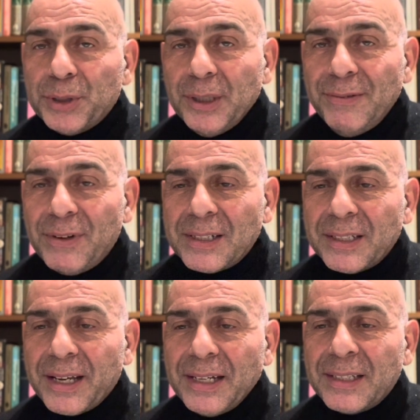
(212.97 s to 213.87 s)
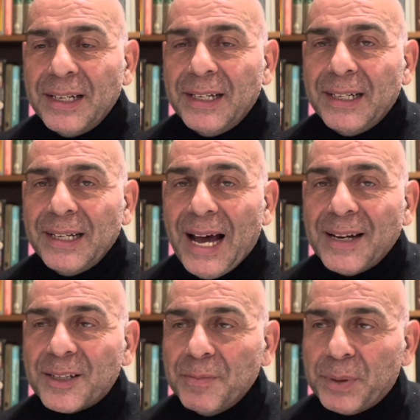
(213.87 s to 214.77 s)
investigate
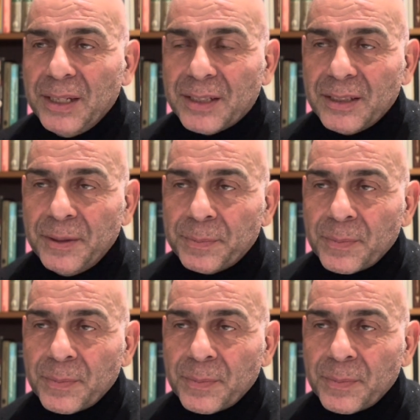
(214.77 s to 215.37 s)
Allison Pearson.